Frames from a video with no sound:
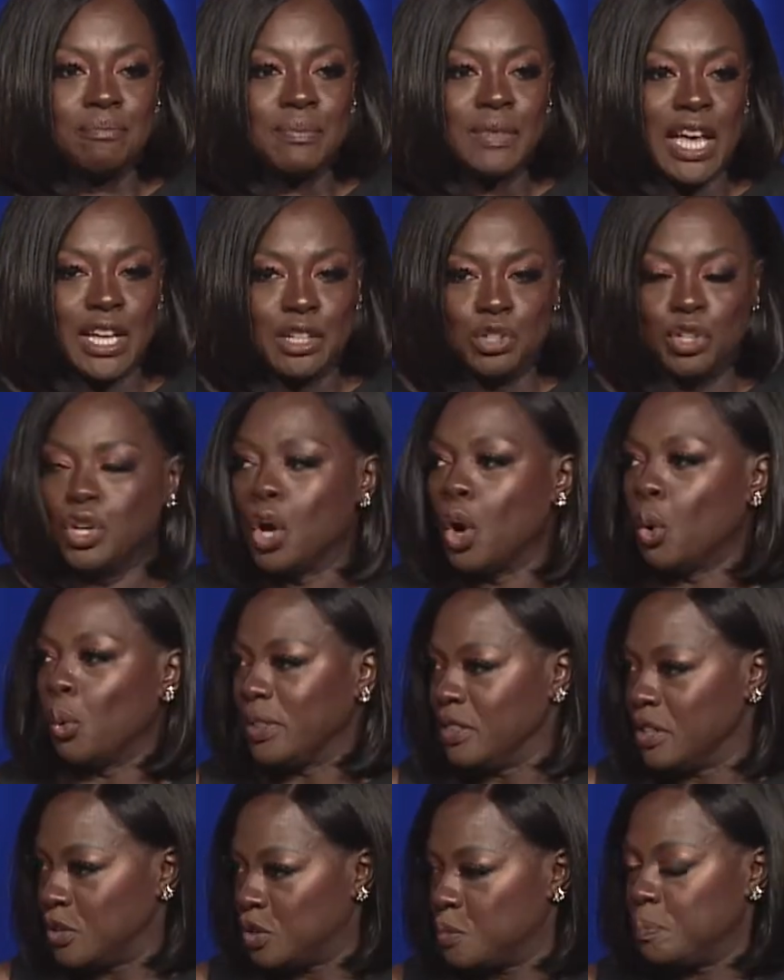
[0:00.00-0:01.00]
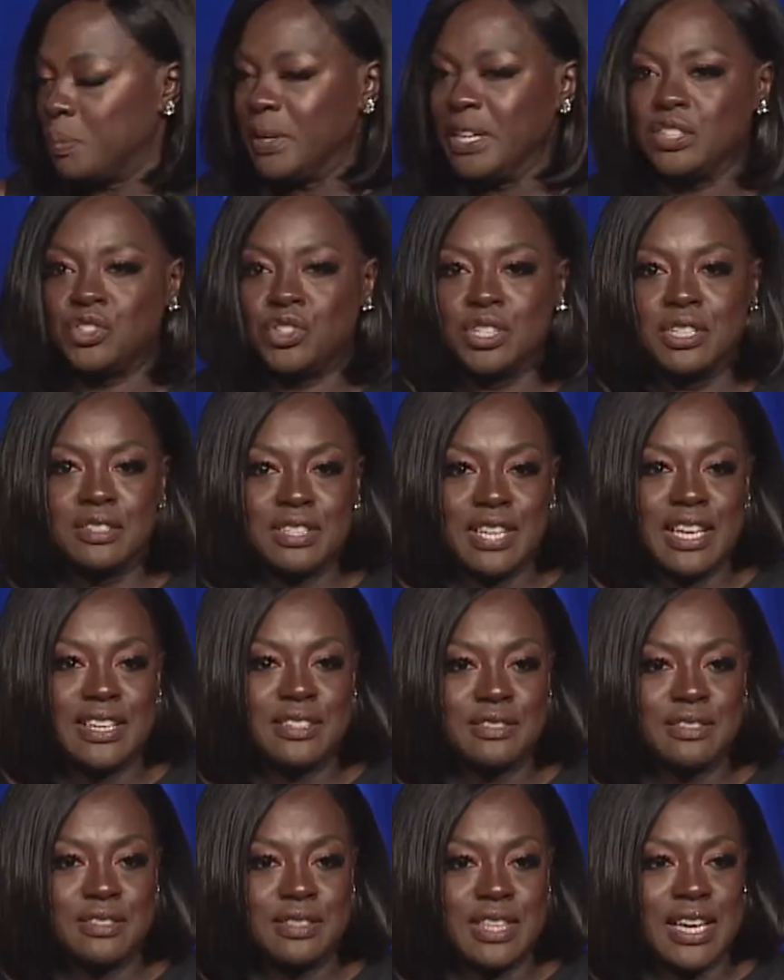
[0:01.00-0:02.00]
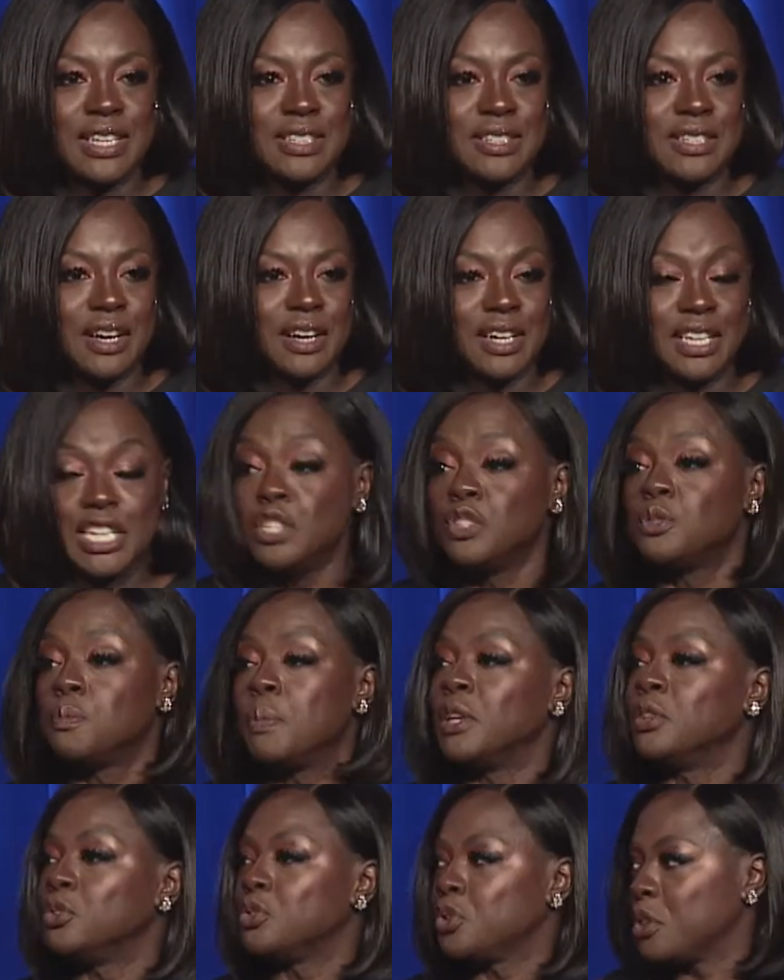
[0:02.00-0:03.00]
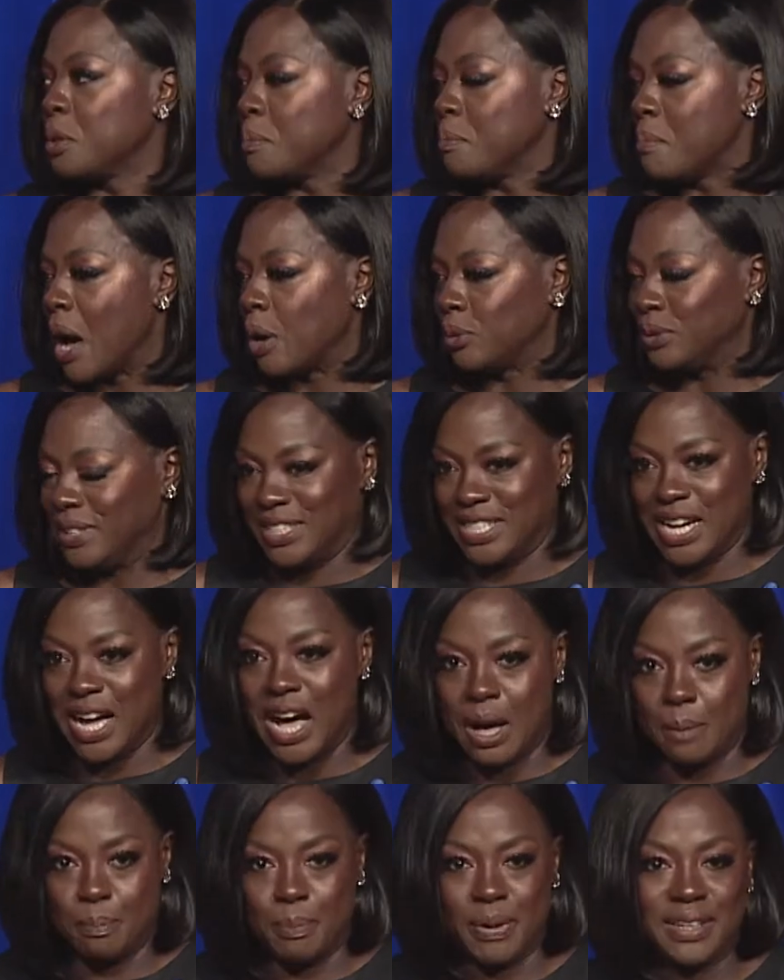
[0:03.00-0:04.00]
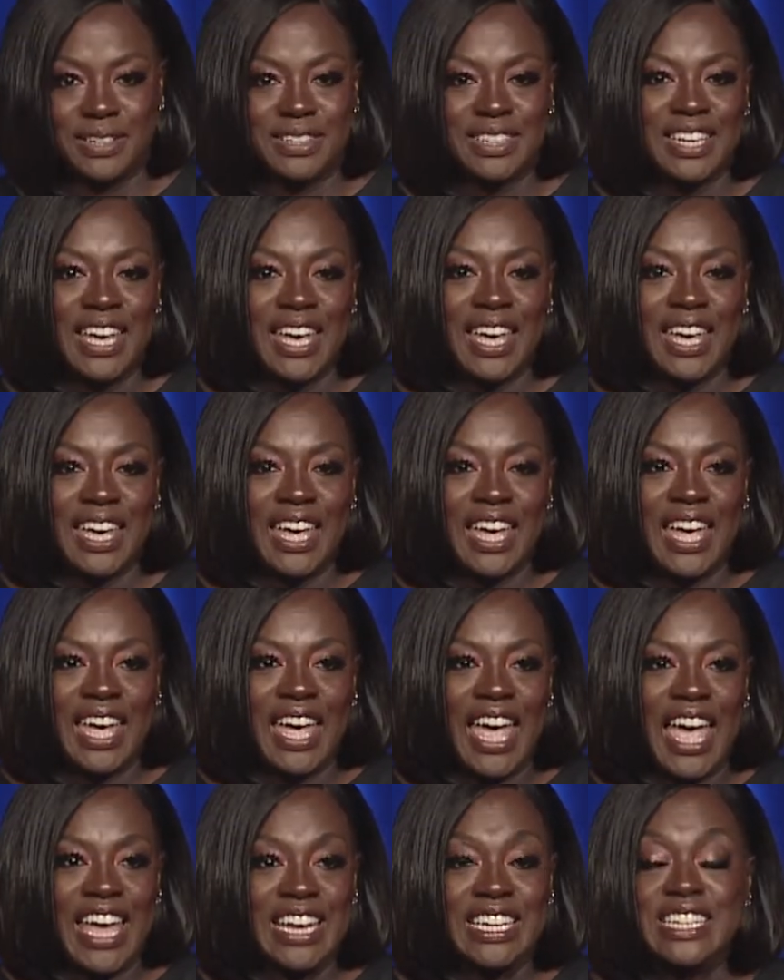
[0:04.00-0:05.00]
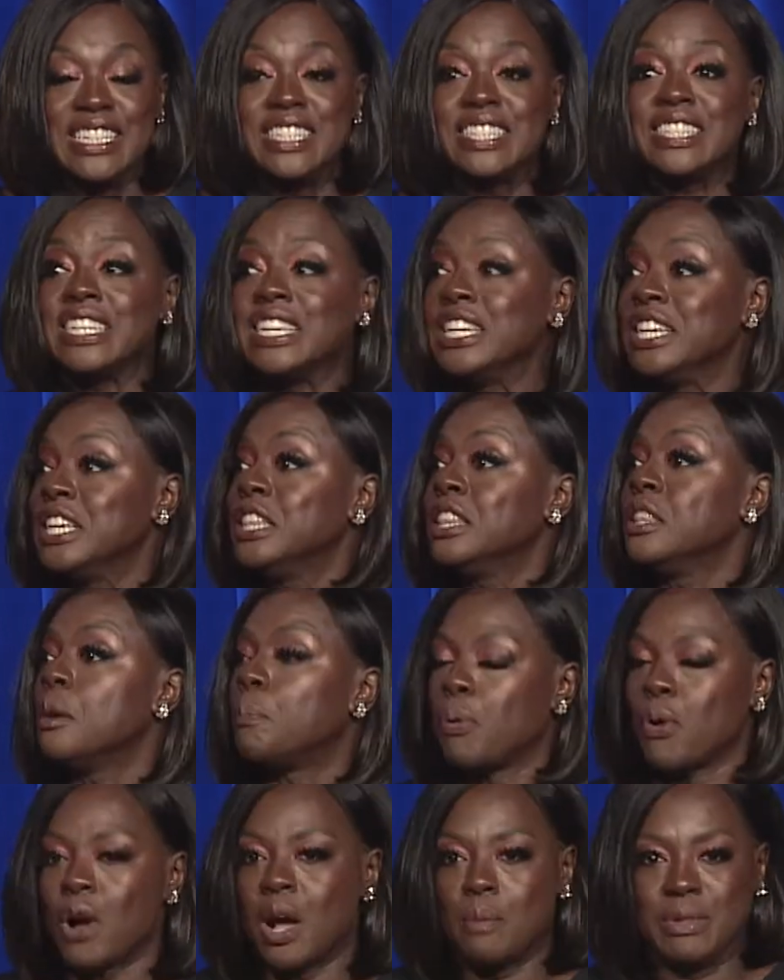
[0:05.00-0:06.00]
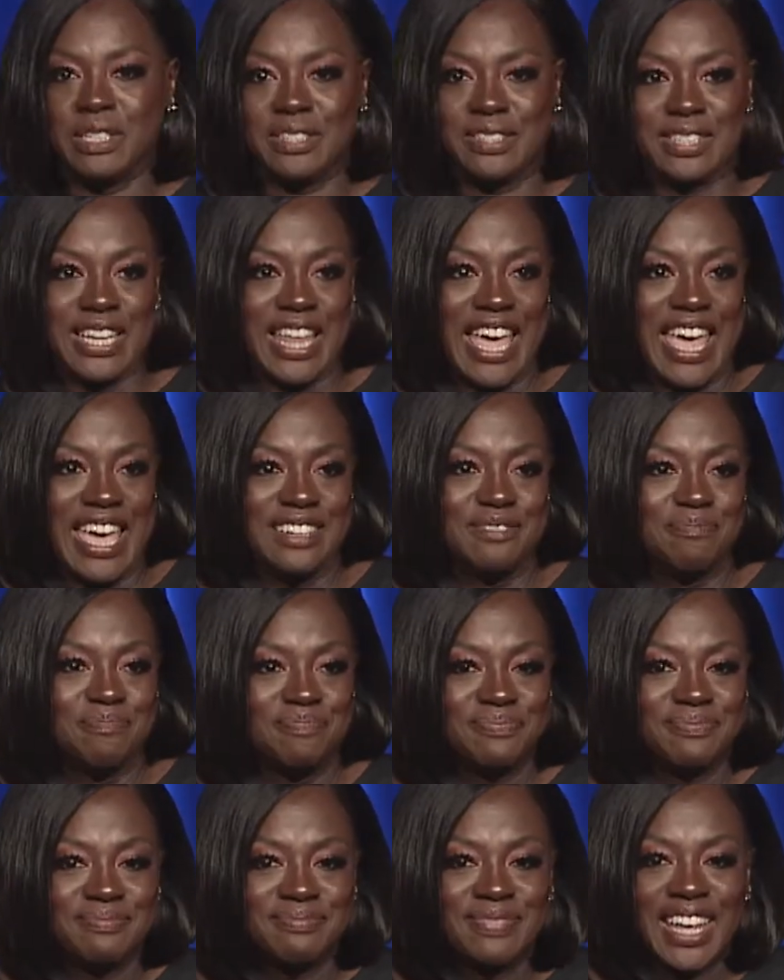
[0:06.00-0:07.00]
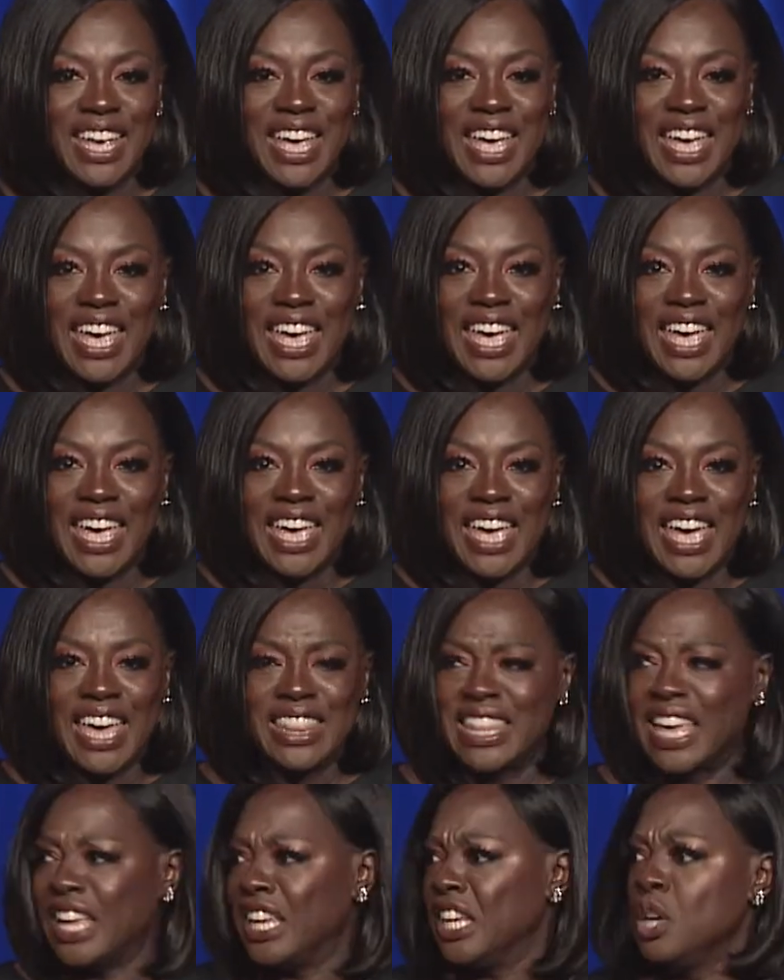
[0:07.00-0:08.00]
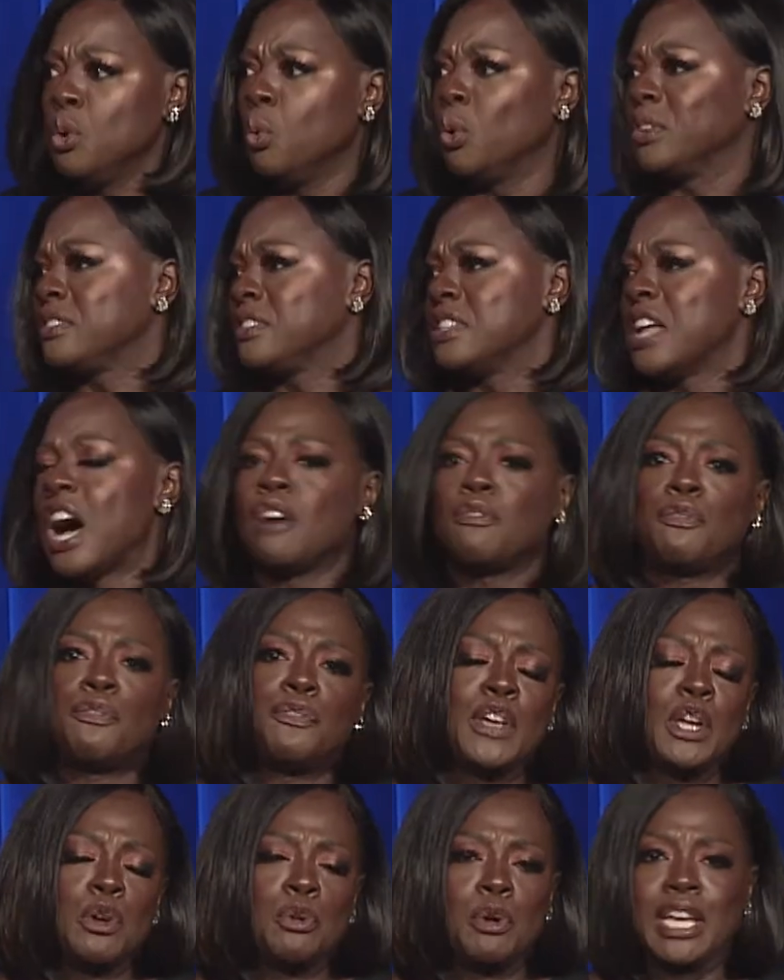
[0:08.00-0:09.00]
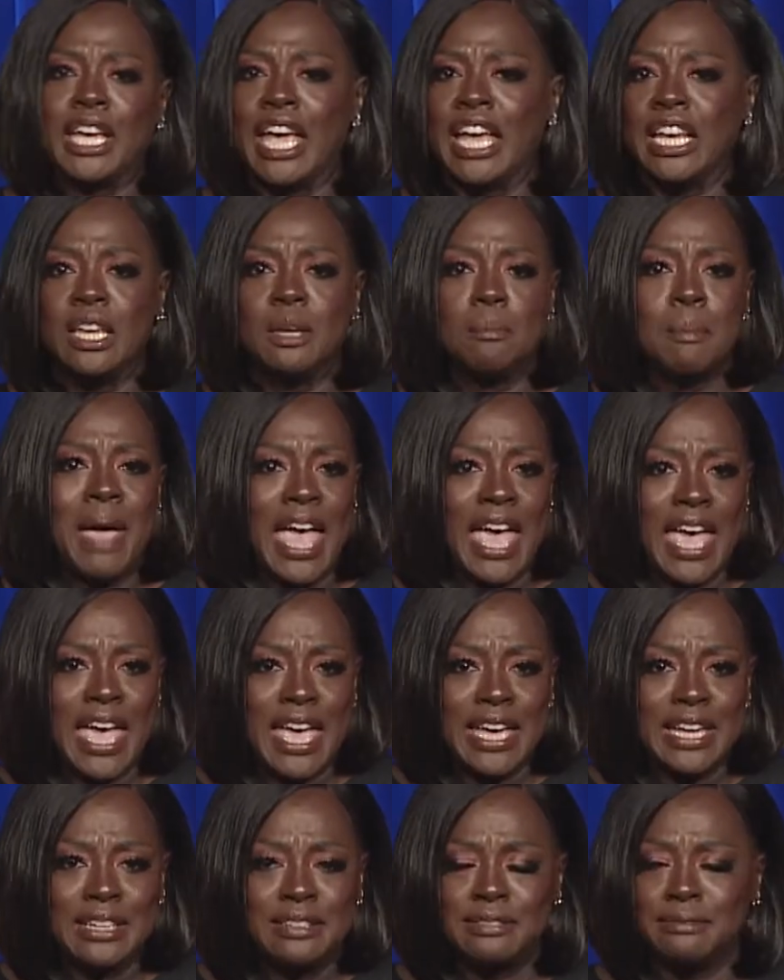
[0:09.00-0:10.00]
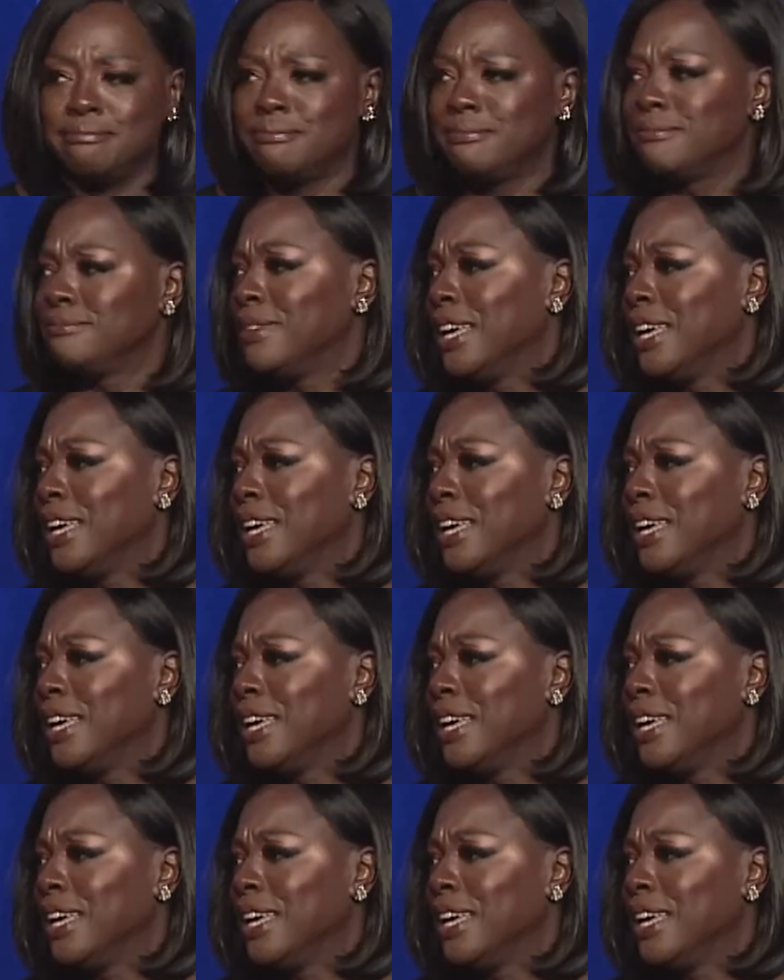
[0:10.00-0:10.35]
And you know, in the speech, he says that he's been to the mountaintop and he's seen the promised land, and that he was not fearing any man.